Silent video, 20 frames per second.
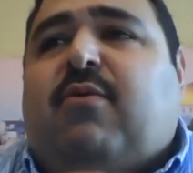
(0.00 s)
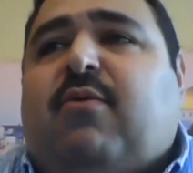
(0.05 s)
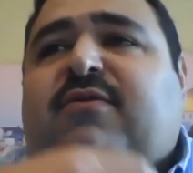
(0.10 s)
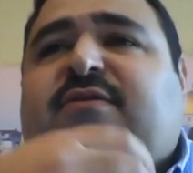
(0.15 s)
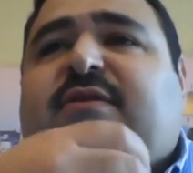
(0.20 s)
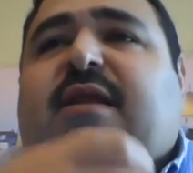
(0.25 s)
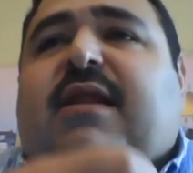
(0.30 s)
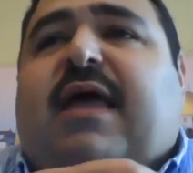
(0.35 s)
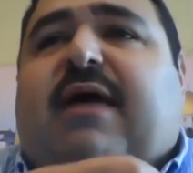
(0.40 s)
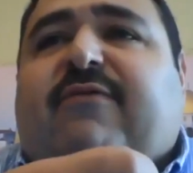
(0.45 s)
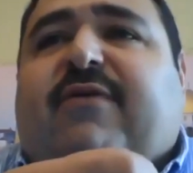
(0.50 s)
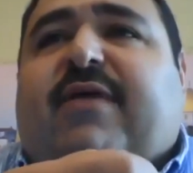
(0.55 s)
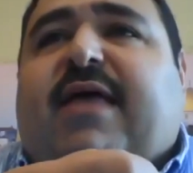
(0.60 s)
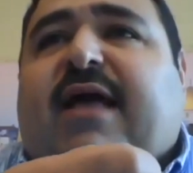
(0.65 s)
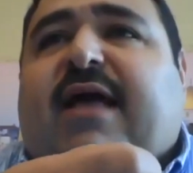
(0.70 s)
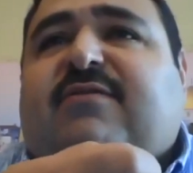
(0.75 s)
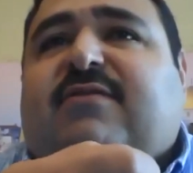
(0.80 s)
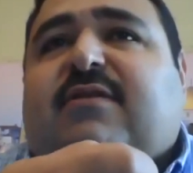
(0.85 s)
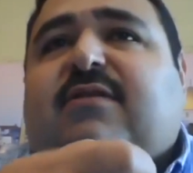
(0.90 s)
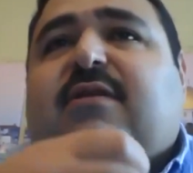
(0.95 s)
We still have an
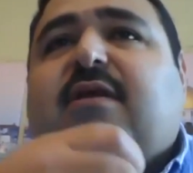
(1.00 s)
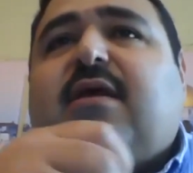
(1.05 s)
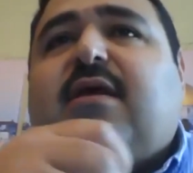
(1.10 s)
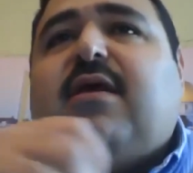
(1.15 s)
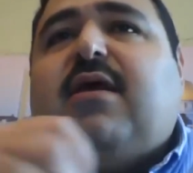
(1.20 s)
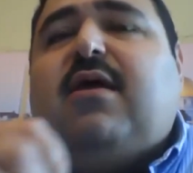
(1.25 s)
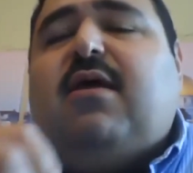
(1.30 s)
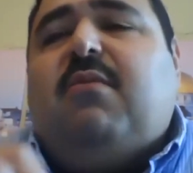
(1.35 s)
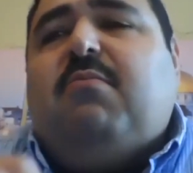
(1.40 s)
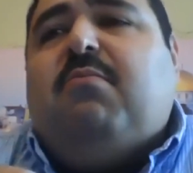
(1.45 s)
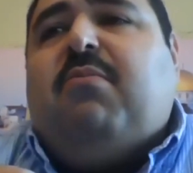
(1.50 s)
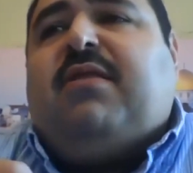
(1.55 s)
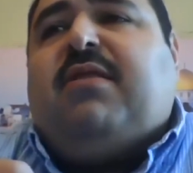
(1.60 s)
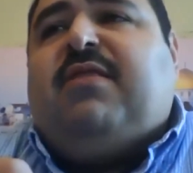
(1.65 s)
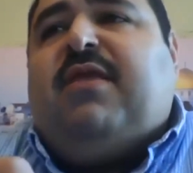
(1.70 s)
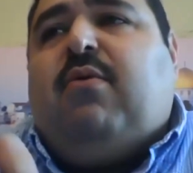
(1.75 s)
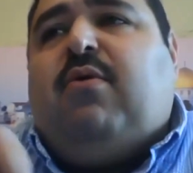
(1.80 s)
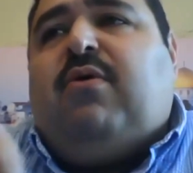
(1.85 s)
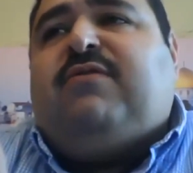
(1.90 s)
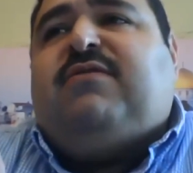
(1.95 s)
accent. But
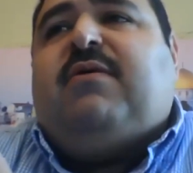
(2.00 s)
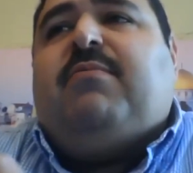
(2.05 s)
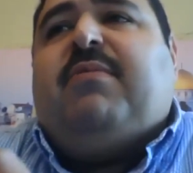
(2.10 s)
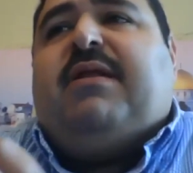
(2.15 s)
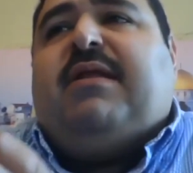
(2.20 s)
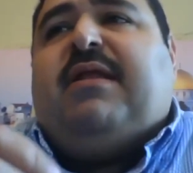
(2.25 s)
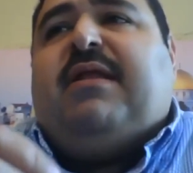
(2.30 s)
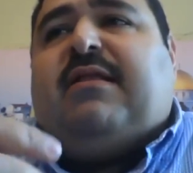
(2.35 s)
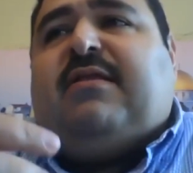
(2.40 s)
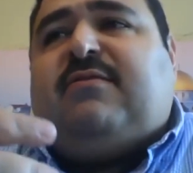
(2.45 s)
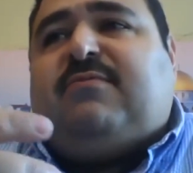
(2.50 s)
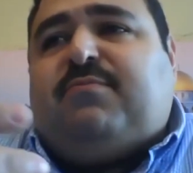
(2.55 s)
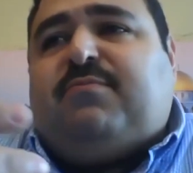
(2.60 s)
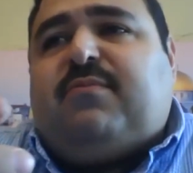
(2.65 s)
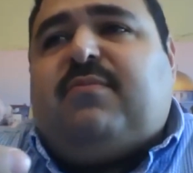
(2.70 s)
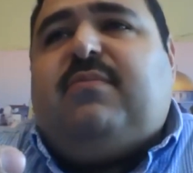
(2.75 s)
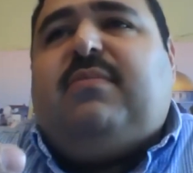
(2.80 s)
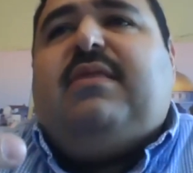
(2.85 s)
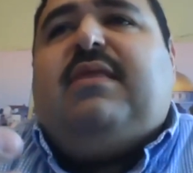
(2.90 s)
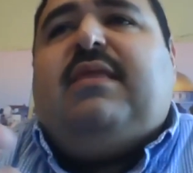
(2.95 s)
they want somebody that
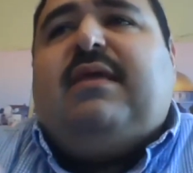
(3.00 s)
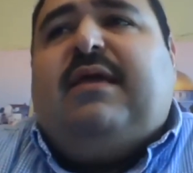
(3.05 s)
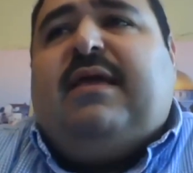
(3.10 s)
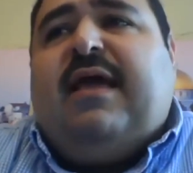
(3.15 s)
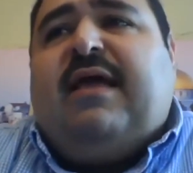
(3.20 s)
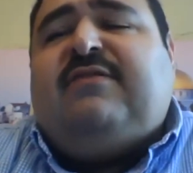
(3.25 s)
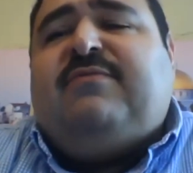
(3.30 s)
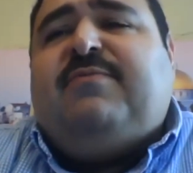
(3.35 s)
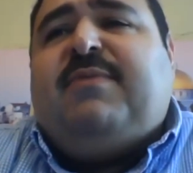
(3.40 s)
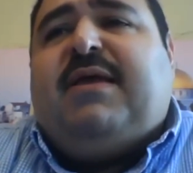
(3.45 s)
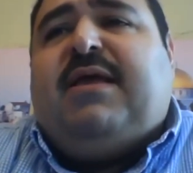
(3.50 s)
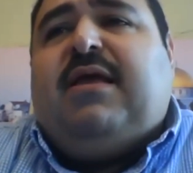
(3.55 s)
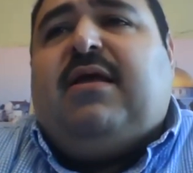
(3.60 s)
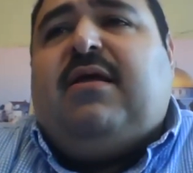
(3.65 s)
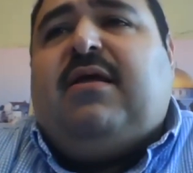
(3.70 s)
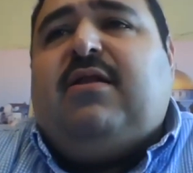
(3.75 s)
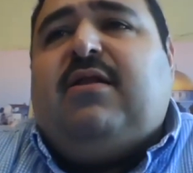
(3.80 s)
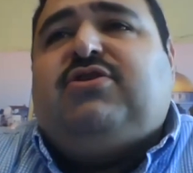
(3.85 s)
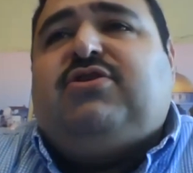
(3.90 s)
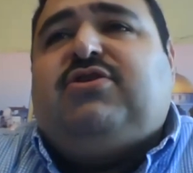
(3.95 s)
can speak
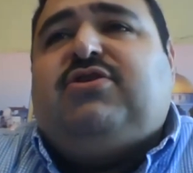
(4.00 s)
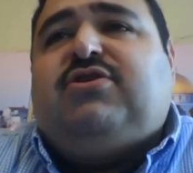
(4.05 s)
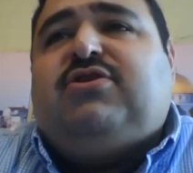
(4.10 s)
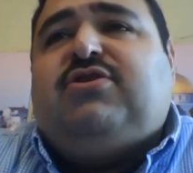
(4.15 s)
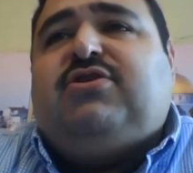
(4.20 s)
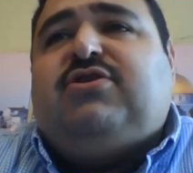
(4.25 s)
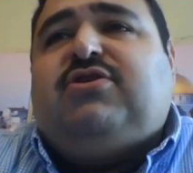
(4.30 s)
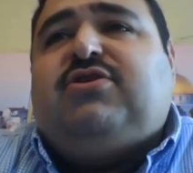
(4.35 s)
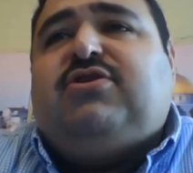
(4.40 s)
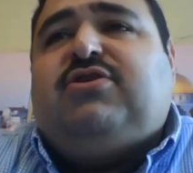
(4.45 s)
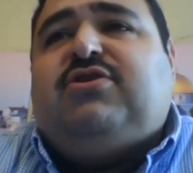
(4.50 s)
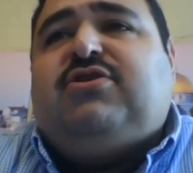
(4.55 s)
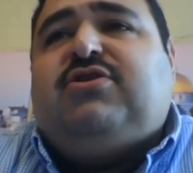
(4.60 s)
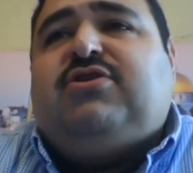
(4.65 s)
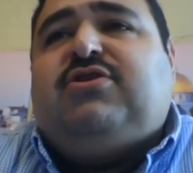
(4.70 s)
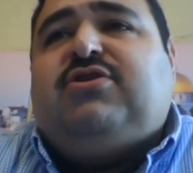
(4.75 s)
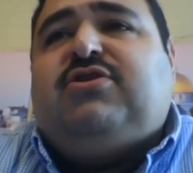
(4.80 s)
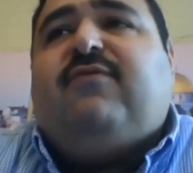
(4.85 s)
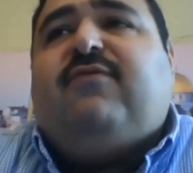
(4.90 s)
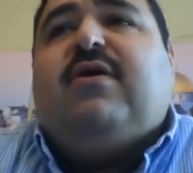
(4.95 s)
English, he's proud of
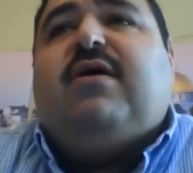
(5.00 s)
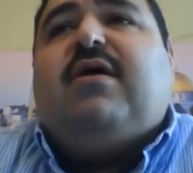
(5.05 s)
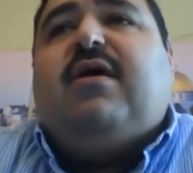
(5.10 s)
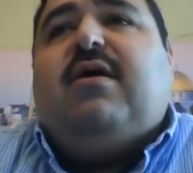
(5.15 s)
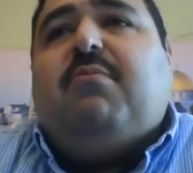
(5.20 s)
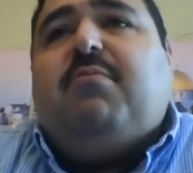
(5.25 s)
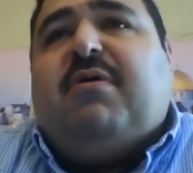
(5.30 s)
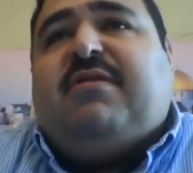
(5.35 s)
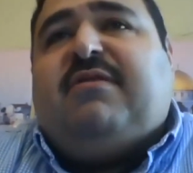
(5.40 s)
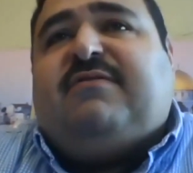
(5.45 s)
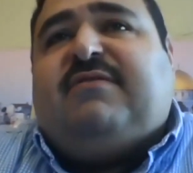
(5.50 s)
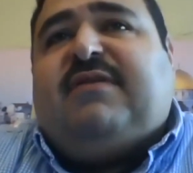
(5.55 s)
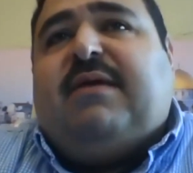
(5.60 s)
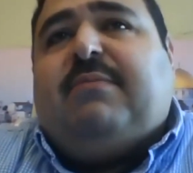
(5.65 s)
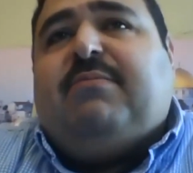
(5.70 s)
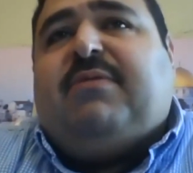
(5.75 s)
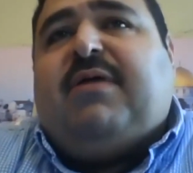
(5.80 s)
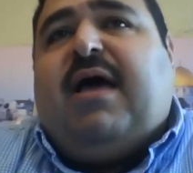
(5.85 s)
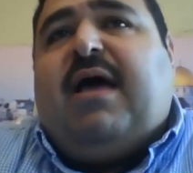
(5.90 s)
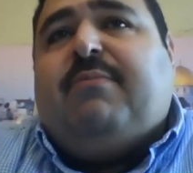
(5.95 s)
himself, but at the
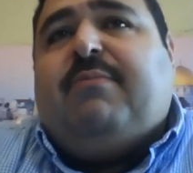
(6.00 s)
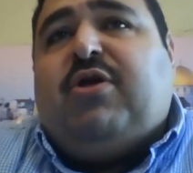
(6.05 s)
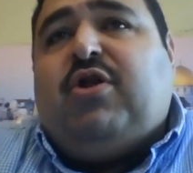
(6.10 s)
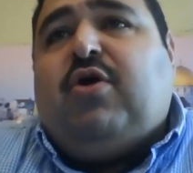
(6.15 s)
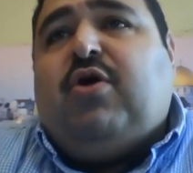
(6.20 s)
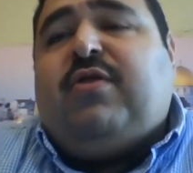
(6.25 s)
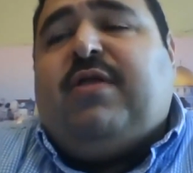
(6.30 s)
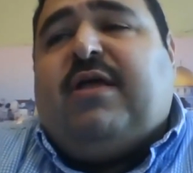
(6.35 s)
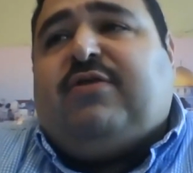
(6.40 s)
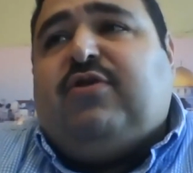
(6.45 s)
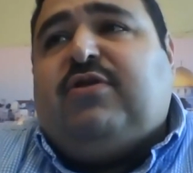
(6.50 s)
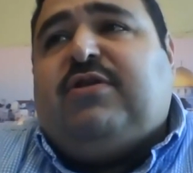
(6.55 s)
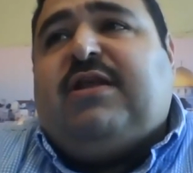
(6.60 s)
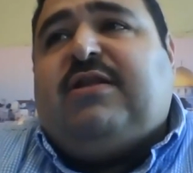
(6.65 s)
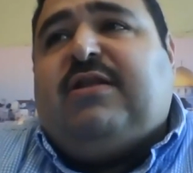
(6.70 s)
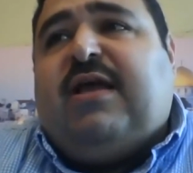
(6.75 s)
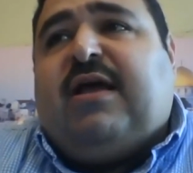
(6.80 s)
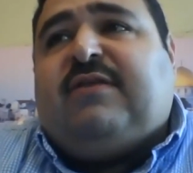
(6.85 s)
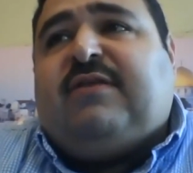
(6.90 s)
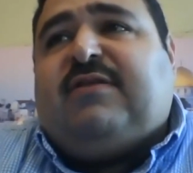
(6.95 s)
same time, that you
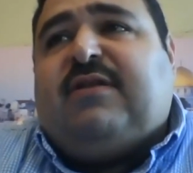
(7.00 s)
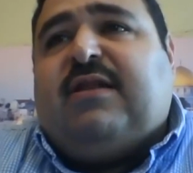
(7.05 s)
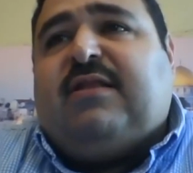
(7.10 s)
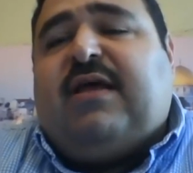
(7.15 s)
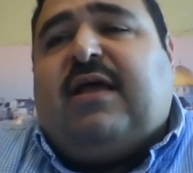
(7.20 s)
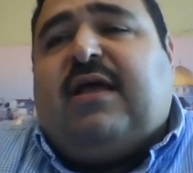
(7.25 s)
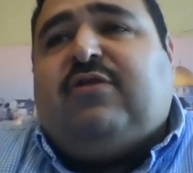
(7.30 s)
did excellent.